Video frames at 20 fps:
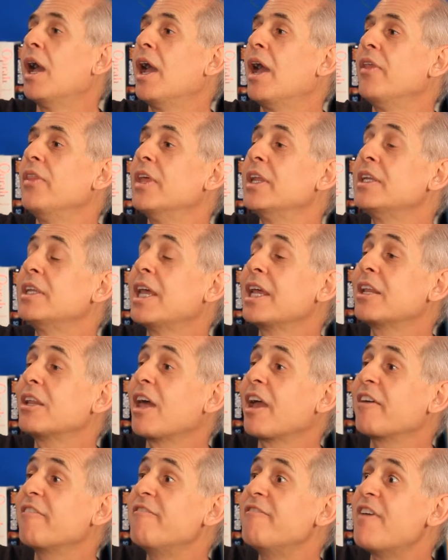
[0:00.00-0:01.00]
and then take
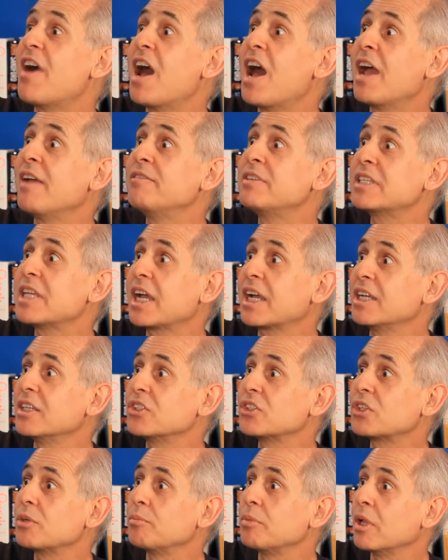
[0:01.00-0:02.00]
like 5
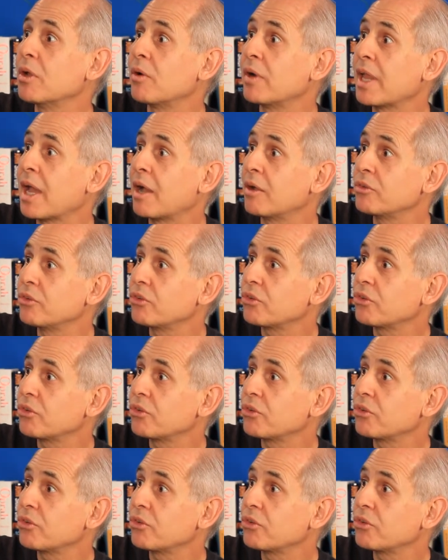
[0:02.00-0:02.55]
seconds to blow it out.